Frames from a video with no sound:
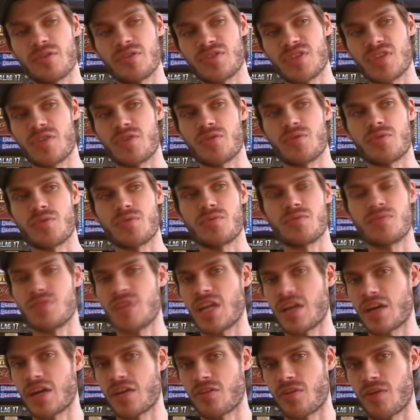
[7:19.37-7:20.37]
so
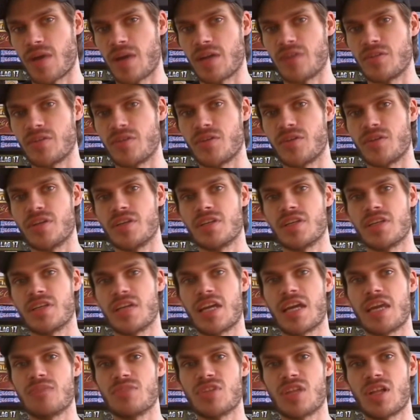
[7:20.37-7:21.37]
Necromunda and
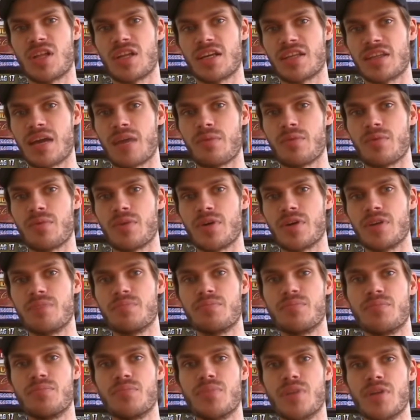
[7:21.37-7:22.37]
games like that were
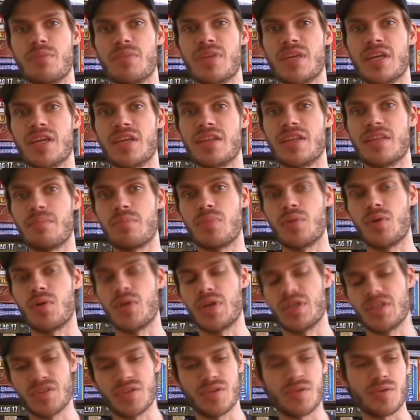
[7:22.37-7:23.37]
pretty big at that
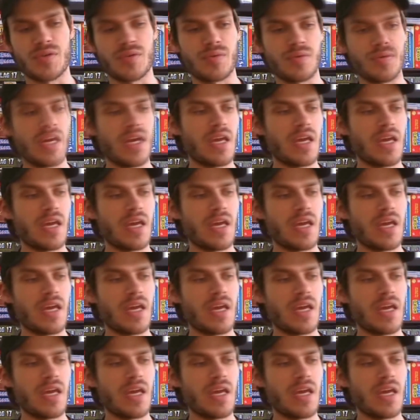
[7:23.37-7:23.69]
point too.